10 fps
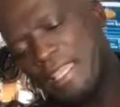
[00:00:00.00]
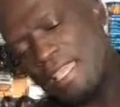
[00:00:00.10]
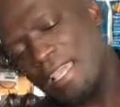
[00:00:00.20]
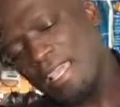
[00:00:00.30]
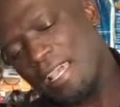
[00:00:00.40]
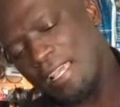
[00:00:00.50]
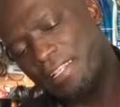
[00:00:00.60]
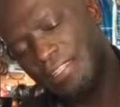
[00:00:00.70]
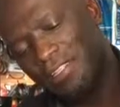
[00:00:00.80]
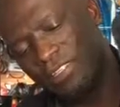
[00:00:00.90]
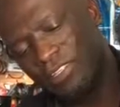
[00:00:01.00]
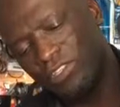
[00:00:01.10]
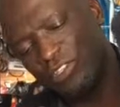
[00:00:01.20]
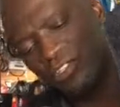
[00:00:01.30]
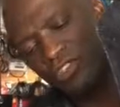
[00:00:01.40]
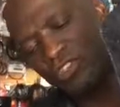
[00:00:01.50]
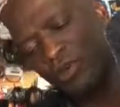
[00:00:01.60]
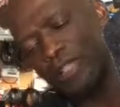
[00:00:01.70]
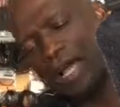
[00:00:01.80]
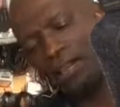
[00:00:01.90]
And
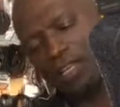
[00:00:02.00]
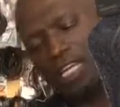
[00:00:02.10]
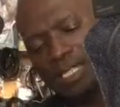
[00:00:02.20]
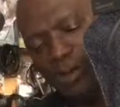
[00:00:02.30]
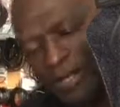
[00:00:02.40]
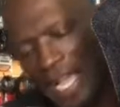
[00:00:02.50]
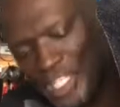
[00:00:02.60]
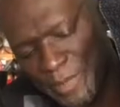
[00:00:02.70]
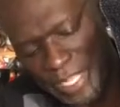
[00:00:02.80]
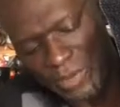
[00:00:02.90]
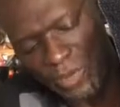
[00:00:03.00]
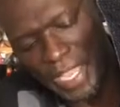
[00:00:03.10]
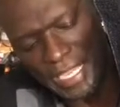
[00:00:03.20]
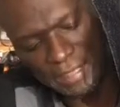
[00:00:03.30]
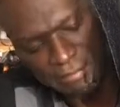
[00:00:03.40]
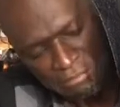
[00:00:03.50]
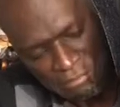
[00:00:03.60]
so now the customer would ask me then, Wayne,